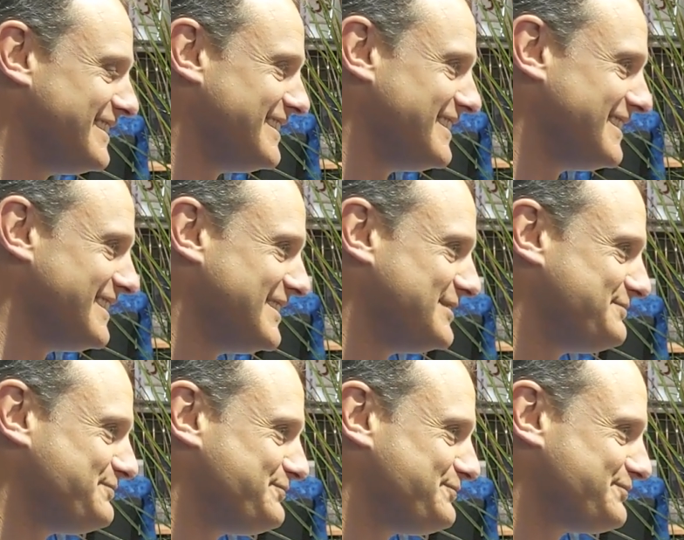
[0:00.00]

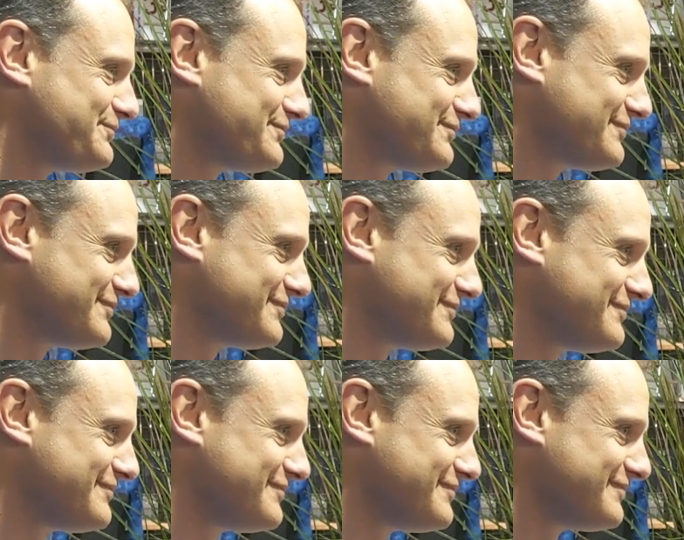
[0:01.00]

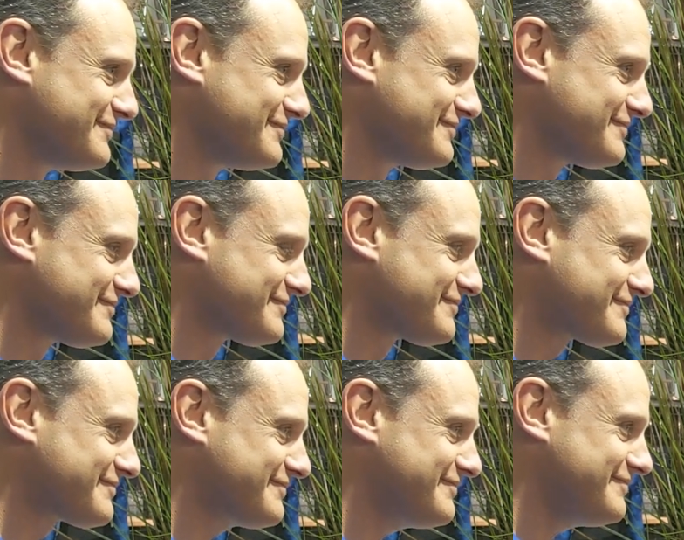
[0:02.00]

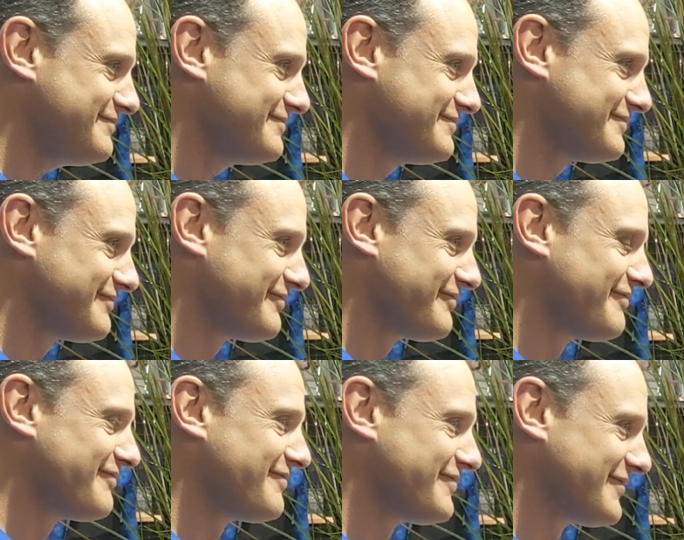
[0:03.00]

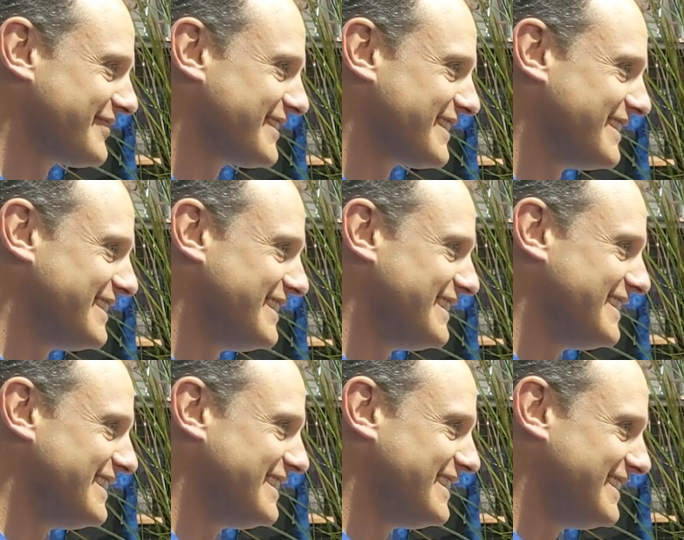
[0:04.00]

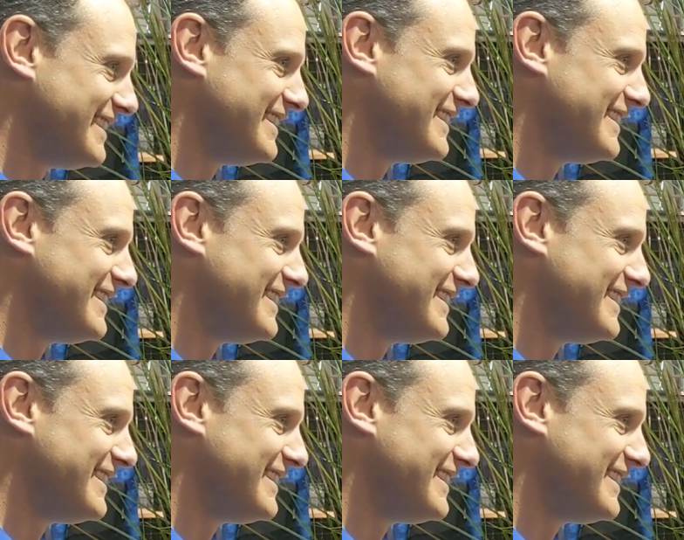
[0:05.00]
(not speaking)